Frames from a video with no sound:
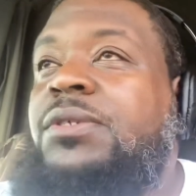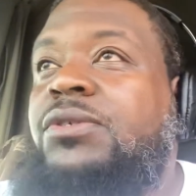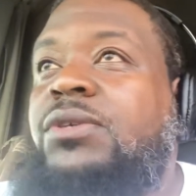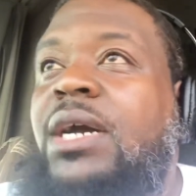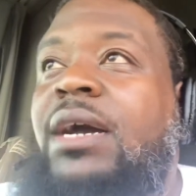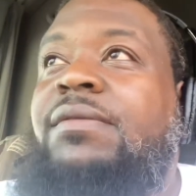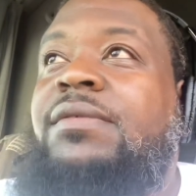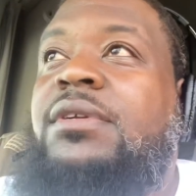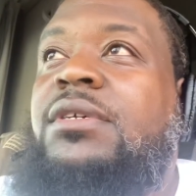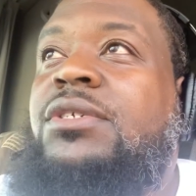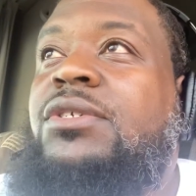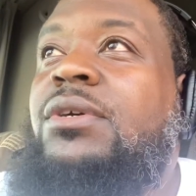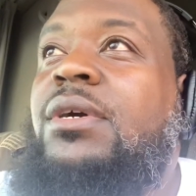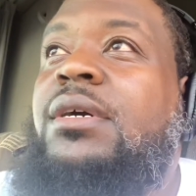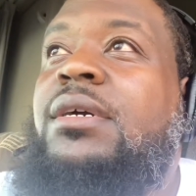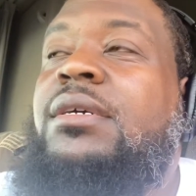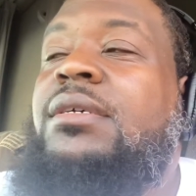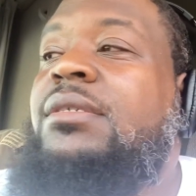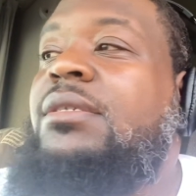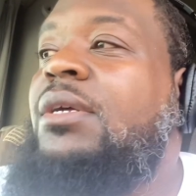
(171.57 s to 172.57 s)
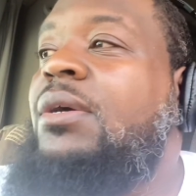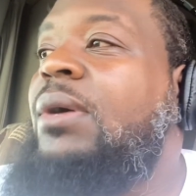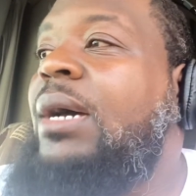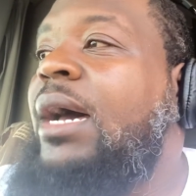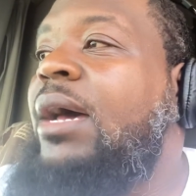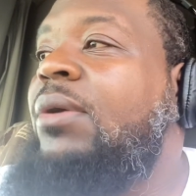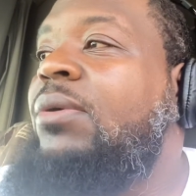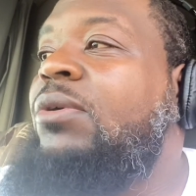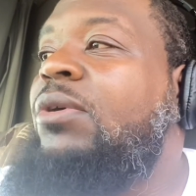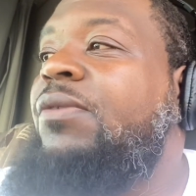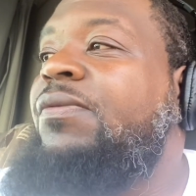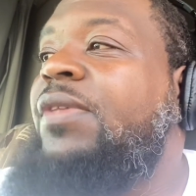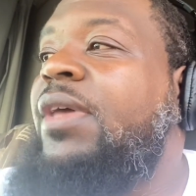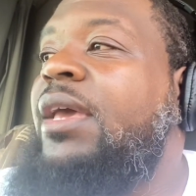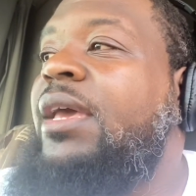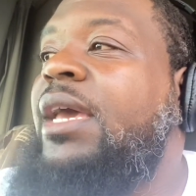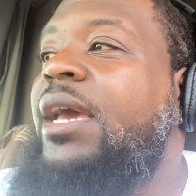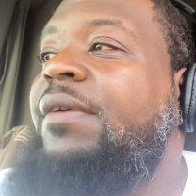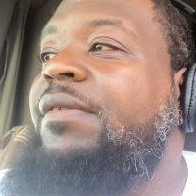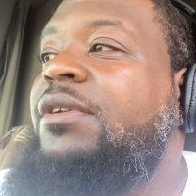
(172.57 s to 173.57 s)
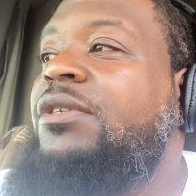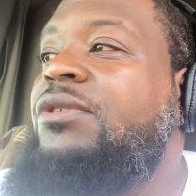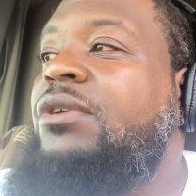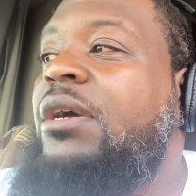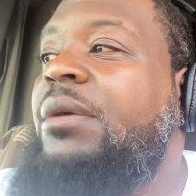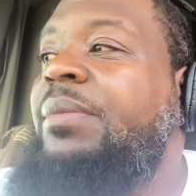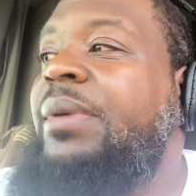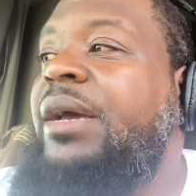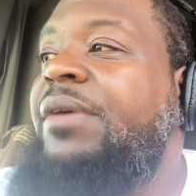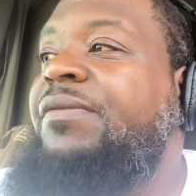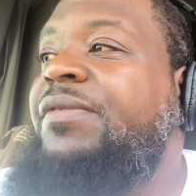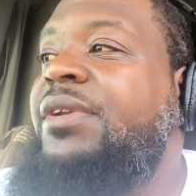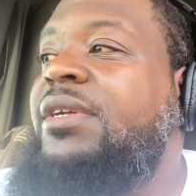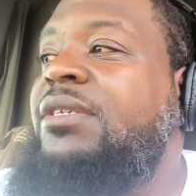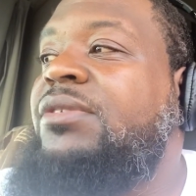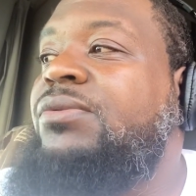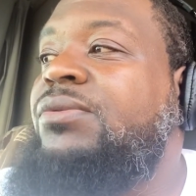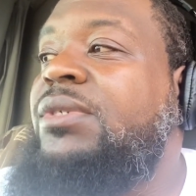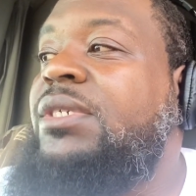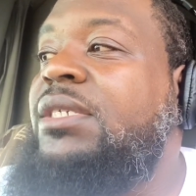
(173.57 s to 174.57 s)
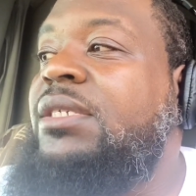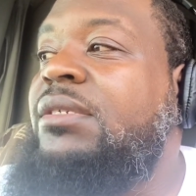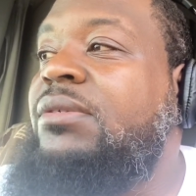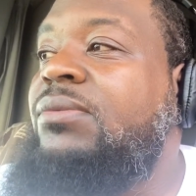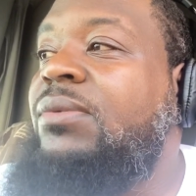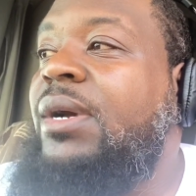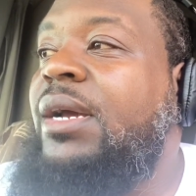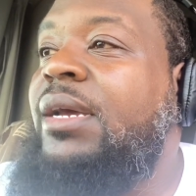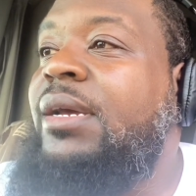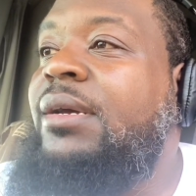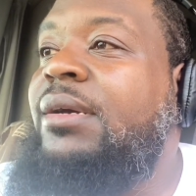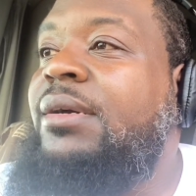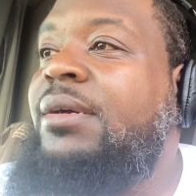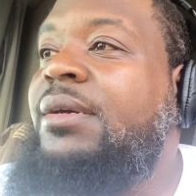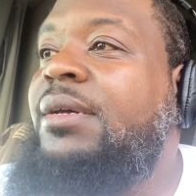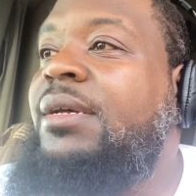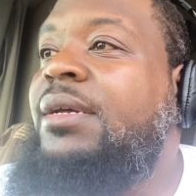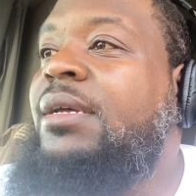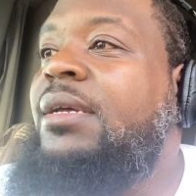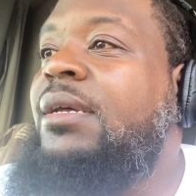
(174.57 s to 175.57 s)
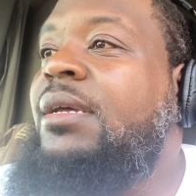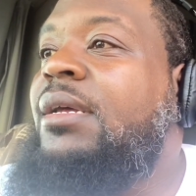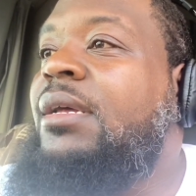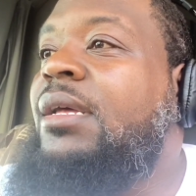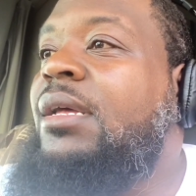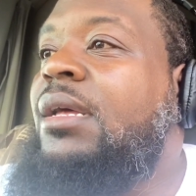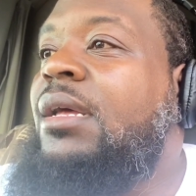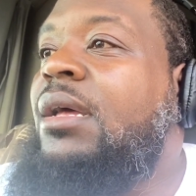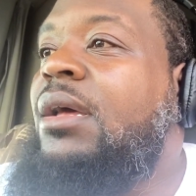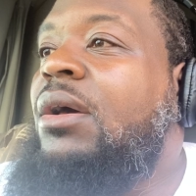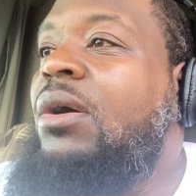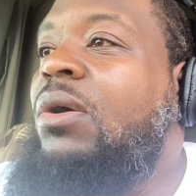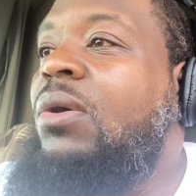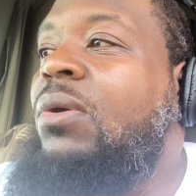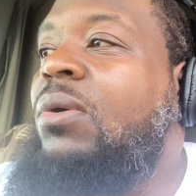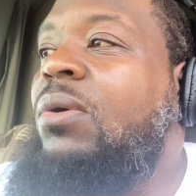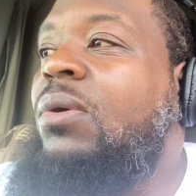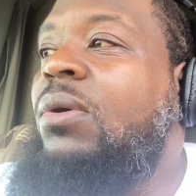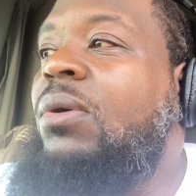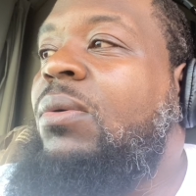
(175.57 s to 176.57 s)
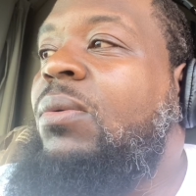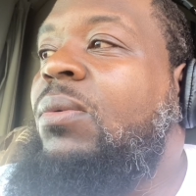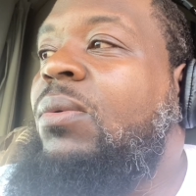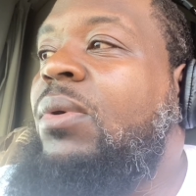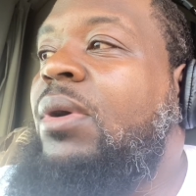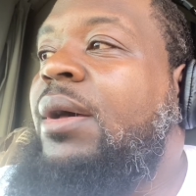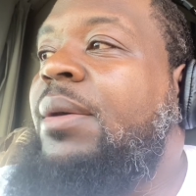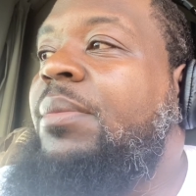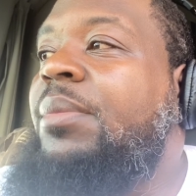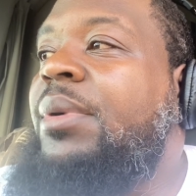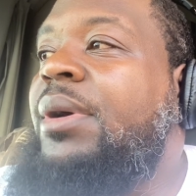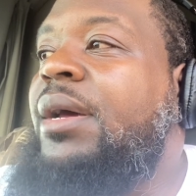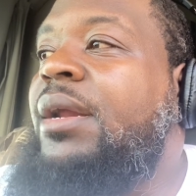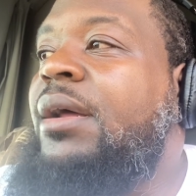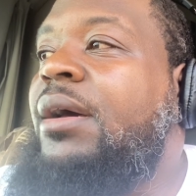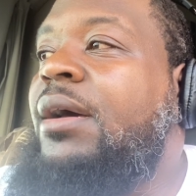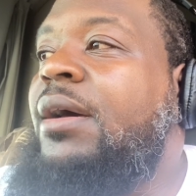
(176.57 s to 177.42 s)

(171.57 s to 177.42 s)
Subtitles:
driving the truck. So I don't know if they gave the truck back for this reason right here or what, but